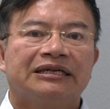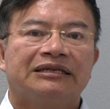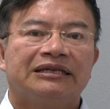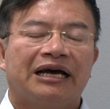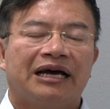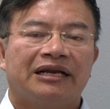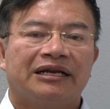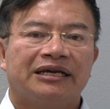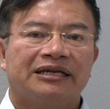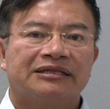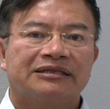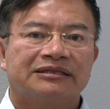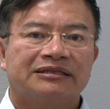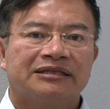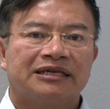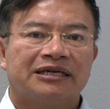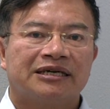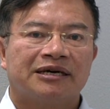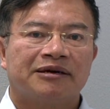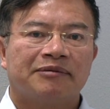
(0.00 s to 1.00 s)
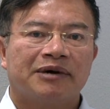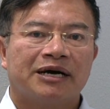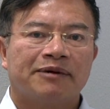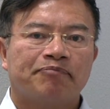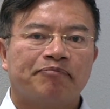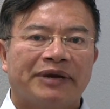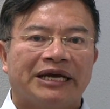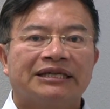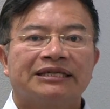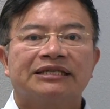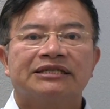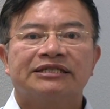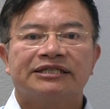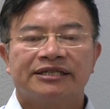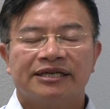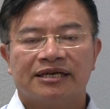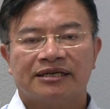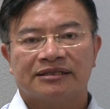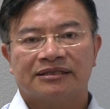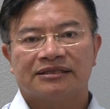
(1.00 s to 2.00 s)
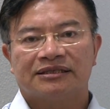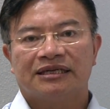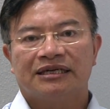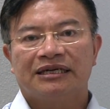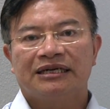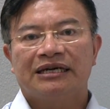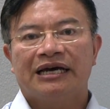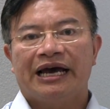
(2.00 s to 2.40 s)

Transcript: that is uh, a better chance